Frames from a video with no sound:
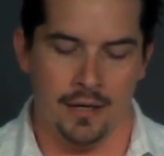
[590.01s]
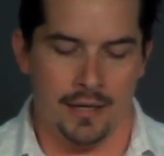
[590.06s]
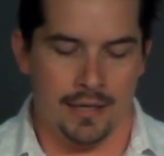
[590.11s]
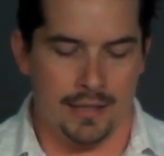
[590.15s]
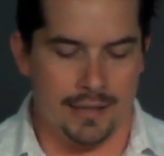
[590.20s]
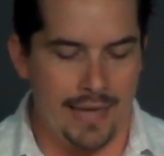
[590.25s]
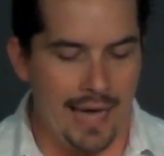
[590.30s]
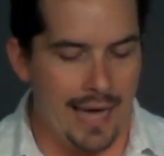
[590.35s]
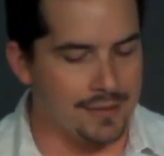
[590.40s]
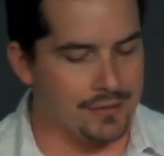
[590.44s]

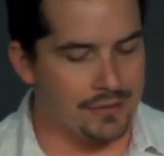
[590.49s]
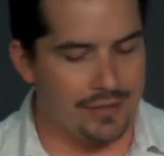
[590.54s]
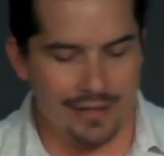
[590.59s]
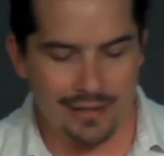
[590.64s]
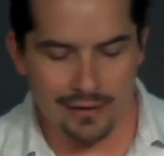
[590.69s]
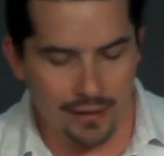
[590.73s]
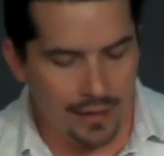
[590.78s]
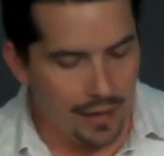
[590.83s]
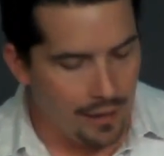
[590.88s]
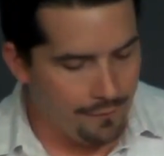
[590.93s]
Yes, he
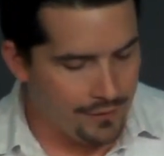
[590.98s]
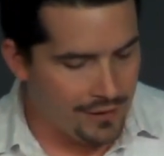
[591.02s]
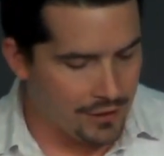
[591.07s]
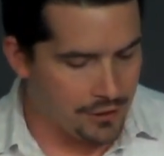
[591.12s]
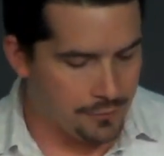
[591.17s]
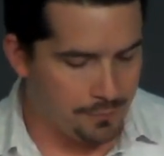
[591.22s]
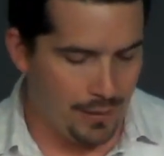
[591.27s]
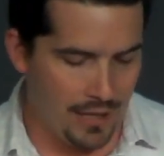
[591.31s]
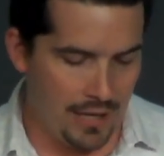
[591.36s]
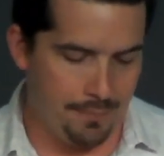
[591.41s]
loved
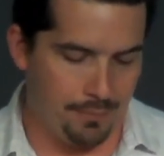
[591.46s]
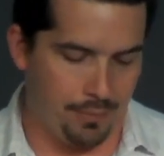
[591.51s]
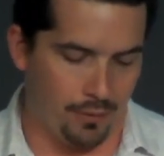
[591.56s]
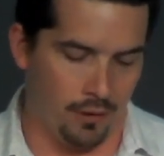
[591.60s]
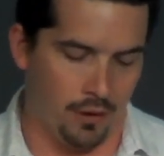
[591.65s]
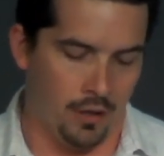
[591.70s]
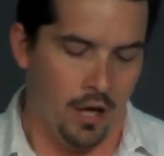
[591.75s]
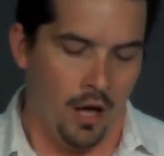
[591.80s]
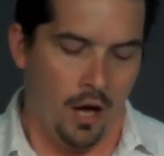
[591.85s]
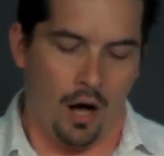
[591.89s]
his
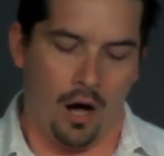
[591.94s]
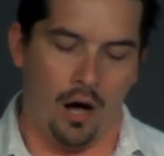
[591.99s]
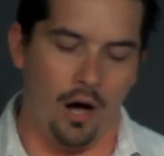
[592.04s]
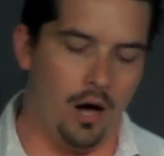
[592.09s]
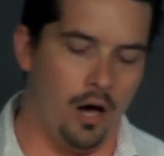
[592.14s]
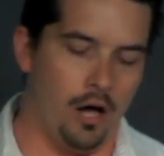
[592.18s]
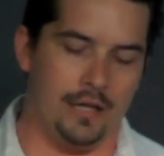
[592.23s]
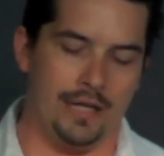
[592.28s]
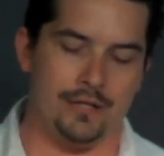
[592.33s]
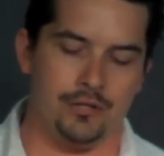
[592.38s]
people.
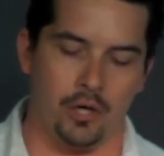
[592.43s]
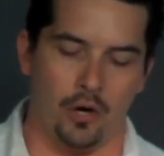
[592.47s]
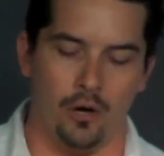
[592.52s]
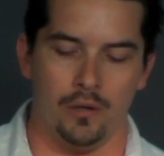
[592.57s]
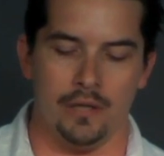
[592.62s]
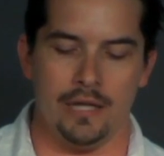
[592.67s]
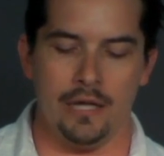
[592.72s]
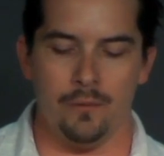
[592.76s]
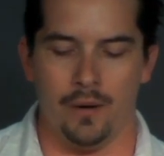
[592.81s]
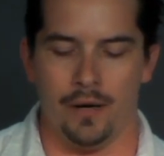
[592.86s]
All his
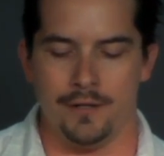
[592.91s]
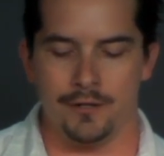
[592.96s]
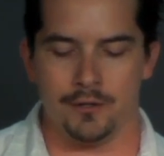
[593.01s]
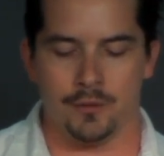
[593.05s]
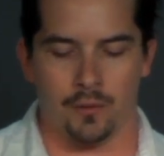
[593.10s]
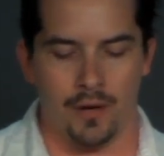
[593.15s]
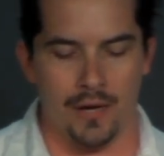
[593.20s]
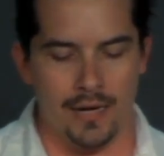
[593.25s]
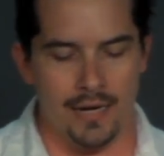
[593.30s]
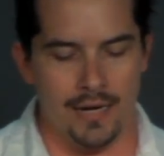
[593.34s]
holy ones
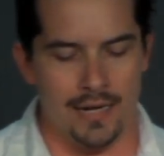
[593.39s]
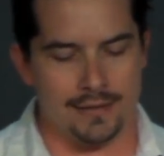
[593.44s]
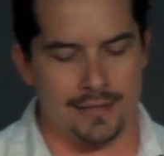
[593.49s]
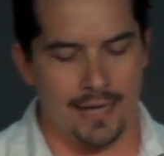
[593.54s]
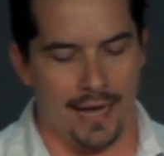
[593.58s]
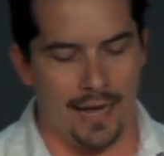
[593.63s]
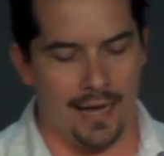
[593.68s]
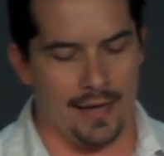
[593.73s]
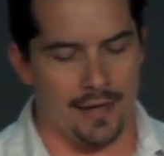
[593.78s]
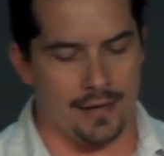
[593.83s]
were in his
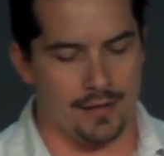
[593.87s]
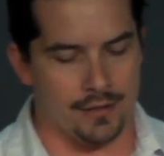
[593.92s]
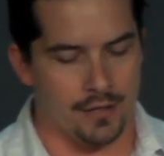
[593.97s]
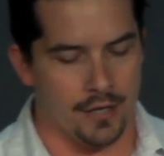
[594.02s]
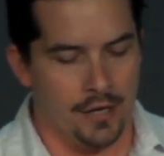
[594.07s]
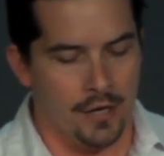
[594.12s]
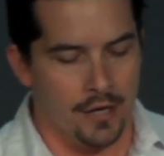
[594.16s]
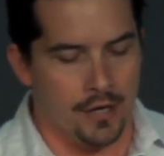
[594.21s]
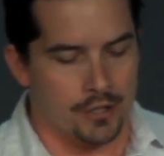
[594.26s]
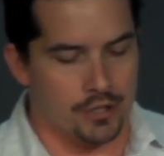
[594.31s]
hand.
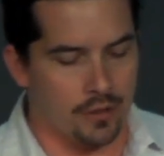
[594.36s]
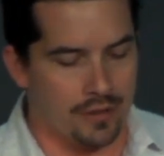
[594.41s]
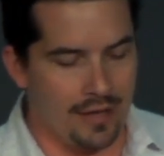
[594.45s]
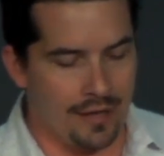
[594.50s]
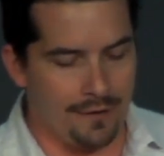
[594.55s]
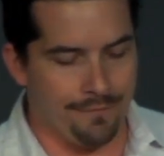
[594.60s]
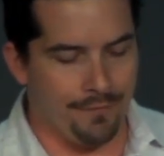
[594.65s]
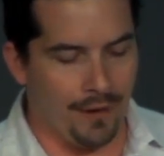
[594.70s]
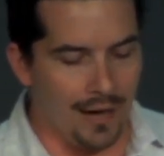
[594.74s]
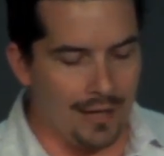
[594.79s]
So they
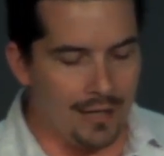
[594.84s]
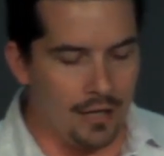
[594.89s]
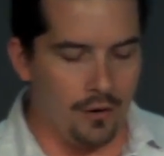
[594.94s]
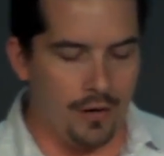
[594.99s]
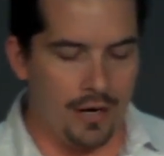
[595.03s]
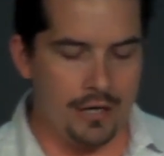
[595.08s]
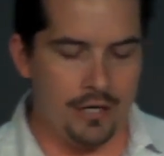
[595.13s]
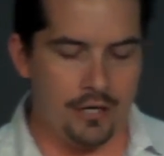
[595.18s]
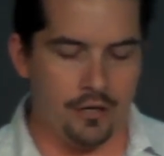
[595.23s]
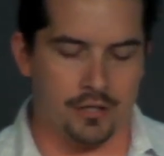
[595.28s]
followed
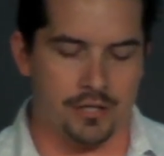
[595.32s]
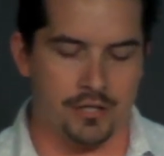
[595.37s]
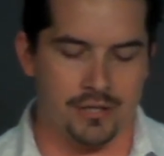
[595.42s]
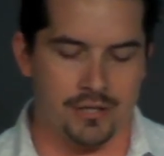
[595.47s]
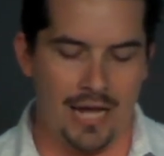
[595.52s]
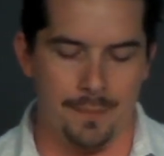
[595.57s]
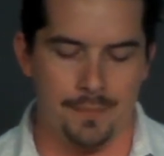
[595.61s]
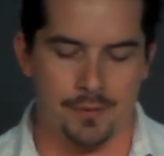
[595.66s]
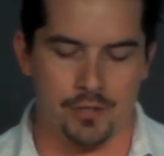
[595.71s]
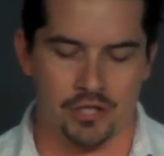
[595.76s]
in your
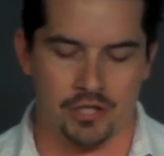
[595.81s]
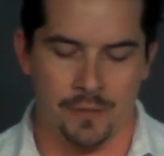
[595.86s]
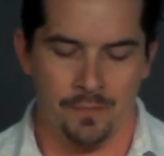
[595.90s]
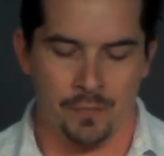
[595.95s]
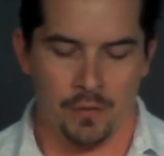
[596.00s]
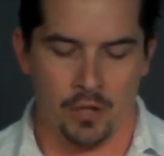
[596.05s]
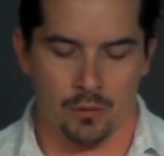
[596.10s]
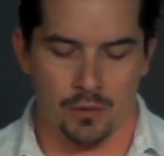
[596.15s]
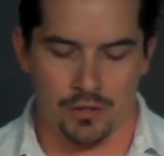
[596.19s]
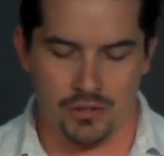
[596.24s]
steps,
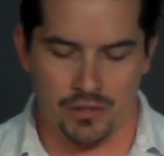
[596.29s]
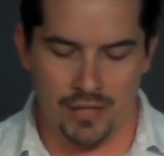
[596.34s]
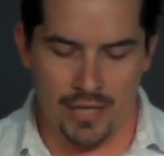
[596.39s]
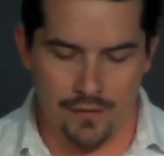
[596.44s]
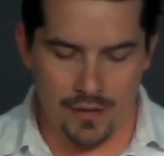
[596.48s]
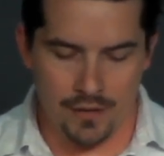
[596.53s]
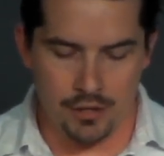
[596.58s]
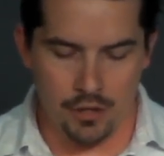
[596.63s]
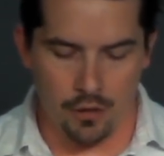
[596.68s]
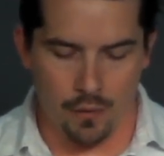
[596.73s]

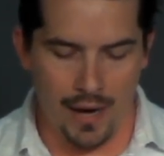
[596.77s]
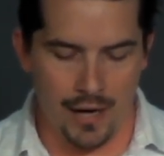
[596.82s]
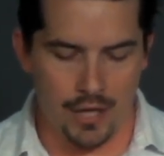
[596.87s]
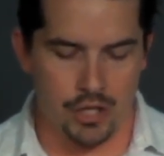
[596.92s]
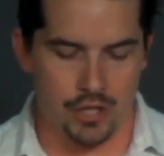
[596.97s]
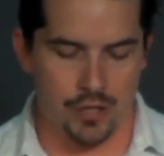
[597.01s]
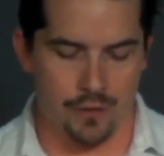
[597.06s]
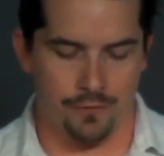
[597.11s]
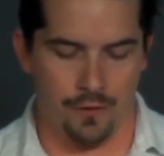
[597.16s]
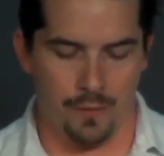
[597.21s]
receiving
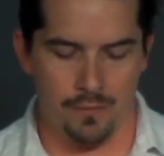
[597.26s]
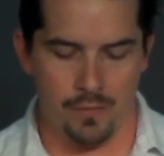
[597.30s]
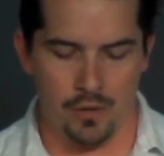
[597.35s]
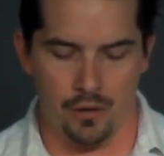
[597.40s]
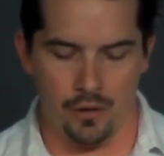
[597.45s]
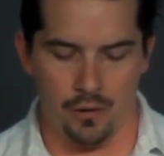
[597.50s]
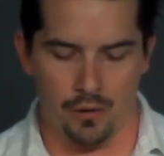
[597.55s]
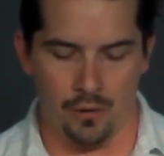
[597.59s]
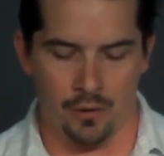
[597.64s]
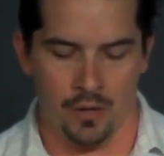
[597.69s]
direction from
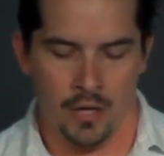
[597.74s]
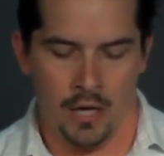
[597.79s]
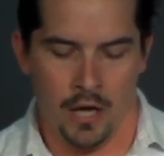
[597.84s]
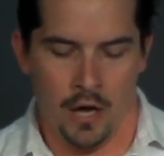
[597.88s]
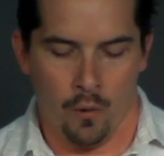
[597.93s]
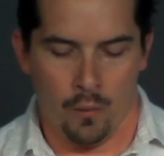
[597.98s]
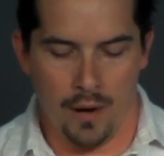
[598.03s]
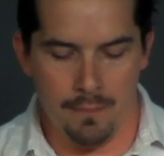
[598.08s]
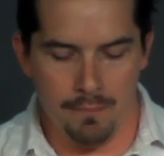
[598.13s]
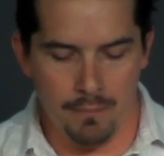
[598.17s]
you,
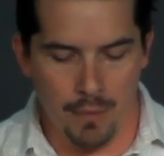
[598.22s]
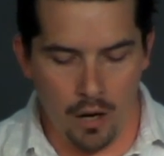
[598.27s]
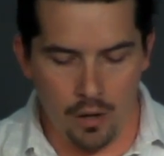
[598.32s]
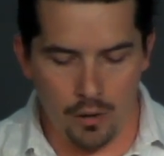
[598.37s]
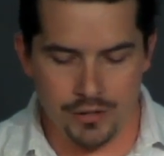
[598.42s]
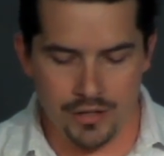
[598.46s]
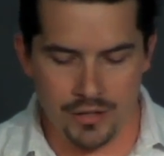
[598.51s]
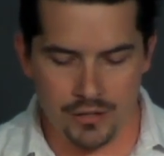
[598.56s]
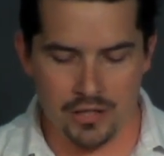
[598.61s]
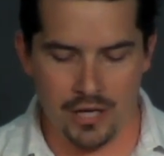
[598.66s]
when
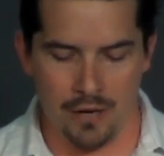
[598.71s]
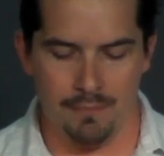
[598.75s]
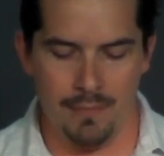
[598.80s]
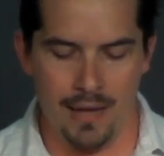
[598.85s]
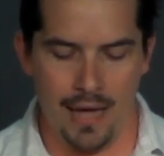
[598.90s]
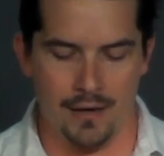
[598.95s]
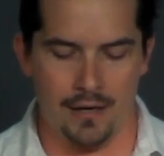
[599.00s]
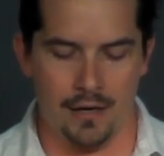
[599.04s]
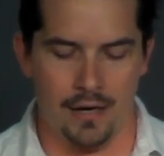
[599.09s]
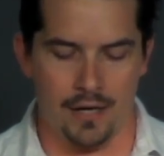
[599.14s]
Moses
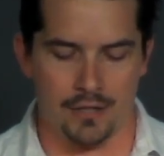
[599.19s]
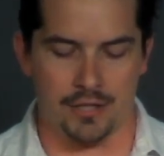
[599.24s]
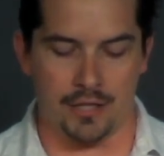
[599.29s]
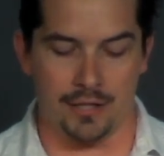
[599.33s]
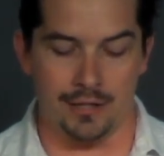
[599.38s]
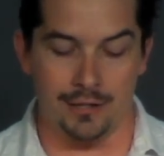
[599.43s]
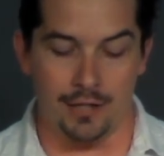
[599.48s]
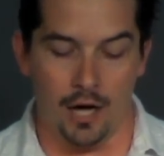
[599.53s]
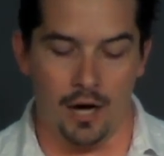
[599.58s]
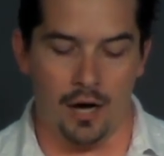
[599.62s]
commanded us a
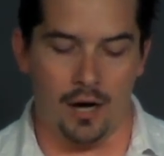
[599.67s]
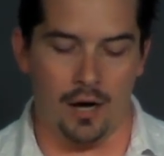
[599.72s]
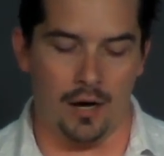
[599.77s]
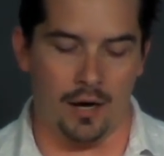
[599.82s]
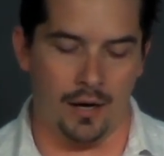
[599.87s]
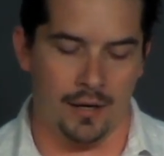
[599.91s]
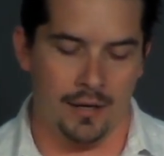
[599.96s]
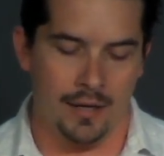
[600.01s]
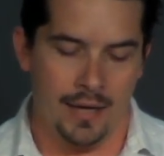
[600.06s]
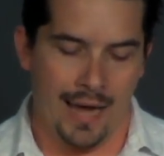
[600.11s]

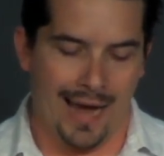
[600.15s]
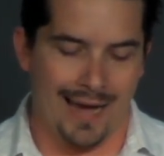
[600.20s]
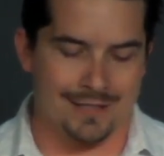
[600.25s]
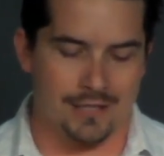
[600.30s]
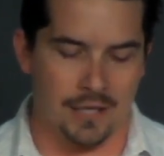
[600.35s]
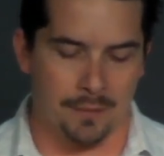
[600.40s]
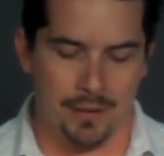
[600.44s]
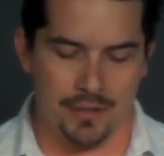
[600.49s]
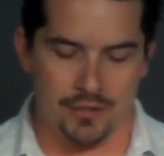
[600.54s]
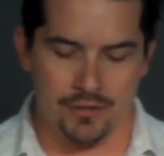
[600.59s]
law as
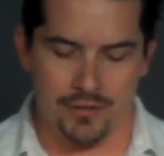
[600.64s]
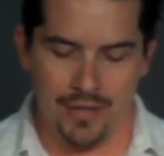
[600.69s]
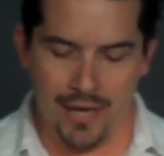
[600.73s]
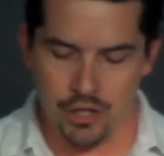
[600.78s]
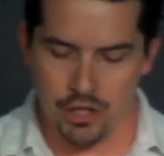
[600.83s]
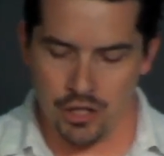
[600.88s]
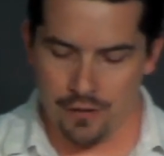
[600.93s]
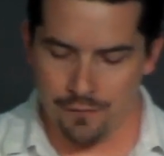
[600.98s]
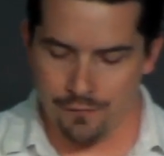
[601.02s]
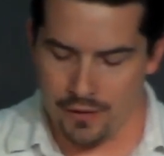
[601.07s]
a
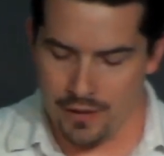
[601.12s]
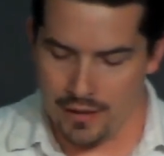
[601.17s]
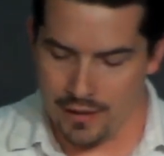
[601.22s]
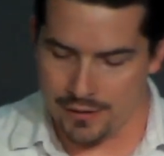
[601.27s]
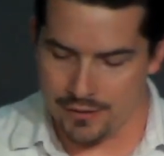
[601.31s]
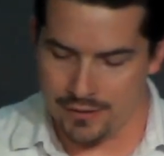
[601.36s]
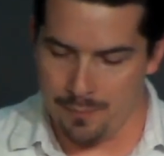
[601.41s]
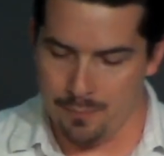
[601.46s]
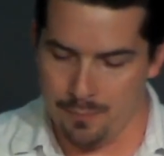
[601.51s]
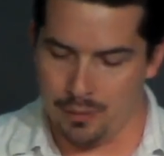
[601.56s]
possession for the
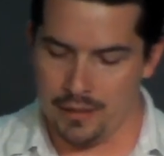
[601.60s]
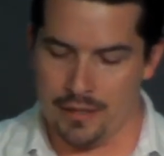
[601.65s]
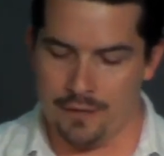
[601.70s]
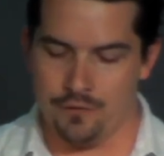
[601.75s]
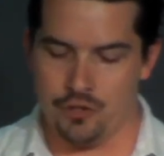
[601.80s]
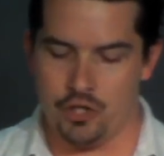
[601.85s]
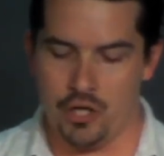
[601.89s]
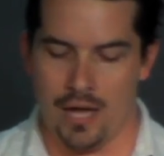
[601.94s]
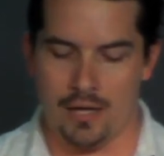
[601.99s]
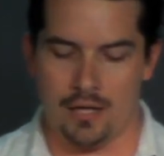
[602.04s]
assembly of
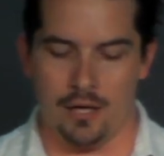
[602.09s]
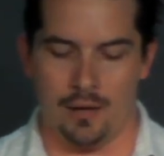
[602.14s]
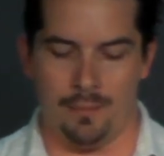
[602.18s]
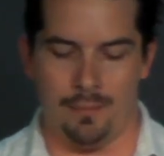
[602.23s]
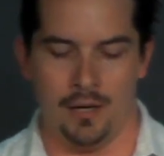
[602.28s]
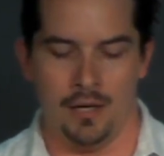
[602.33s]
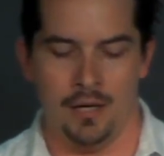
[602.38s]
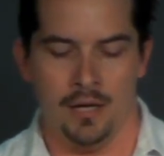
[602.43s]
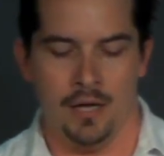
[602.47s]
Jacob.